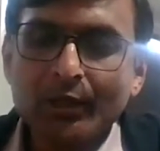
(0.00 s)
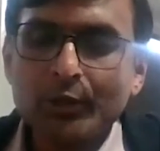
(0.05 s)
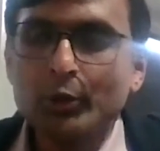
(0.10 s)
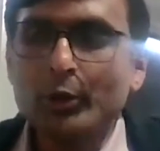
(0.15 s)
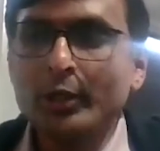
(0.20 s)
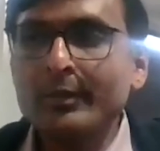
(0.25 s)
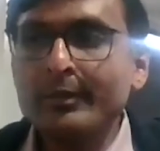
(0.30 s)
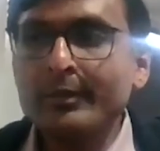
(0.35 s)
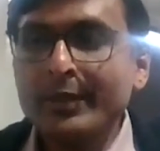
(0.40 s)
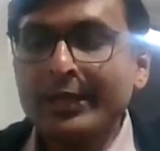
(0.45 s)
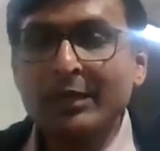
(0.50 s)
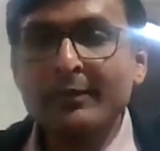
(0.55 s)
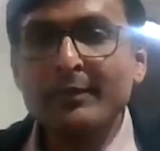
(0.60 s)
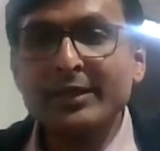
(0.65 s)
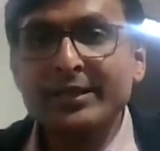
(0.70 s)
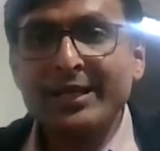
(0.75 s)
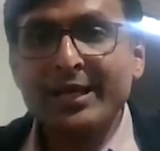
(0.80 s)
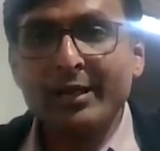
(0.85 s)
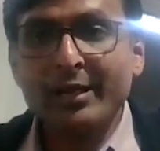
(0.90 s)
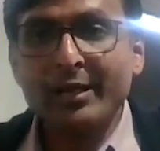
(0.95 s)
You can become
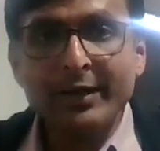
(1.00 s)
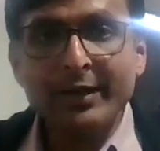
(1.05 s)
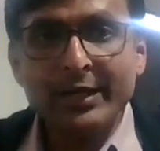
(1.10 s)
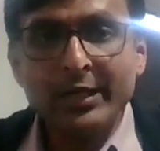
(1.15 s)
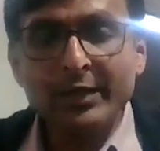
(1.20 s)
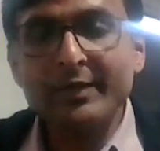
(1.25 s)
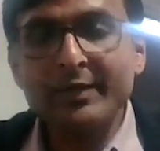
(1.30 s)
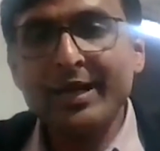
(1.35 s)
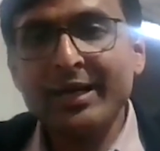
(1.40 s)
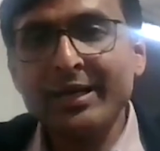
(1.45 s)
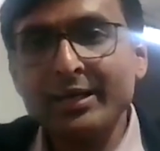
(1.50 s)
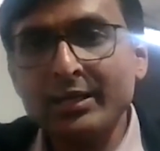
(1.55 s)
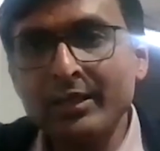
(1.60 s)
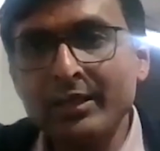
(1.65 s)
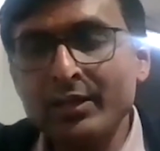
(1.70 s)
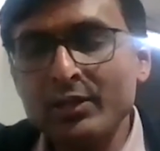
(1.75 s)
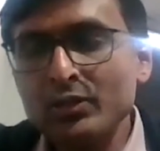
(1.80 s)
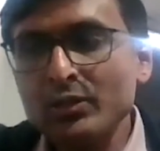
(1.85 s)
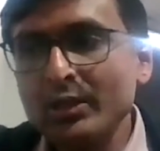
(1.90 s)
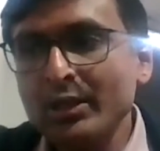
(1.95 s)
a derivative
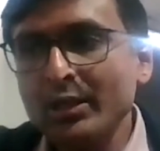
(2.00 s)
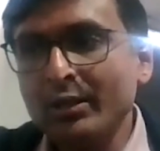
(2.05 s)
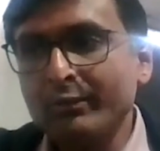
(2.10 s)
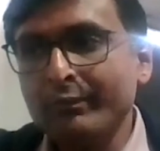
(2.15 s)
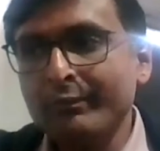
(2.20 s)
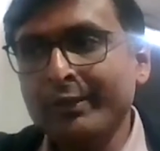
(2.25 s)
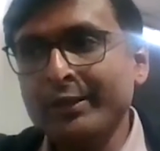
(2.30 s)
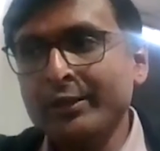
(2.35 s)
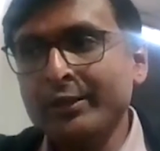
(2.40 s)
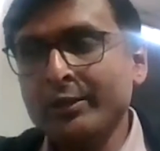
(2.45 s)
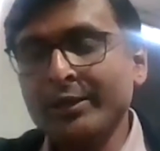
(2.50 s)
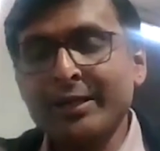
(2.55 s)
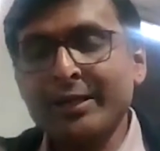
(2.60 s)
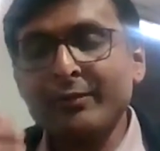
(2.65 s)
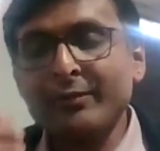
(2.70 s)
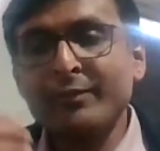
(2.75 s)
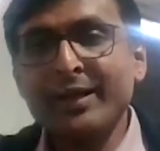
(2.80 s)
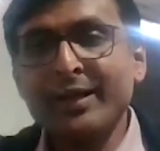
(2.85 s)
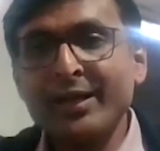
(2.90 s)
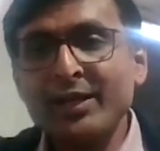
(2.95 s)
analyst where you can
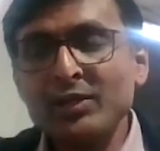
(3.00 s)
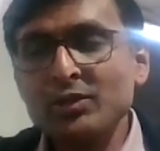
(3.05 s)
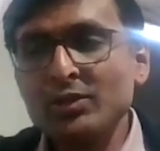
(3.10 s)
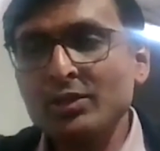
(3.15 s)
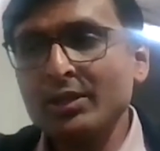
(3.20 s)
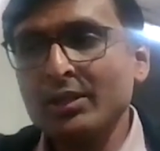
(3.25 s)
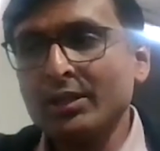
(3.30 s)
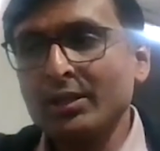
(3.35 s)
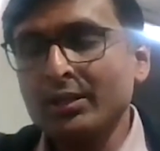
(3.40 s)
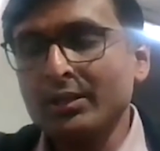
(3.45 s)
advise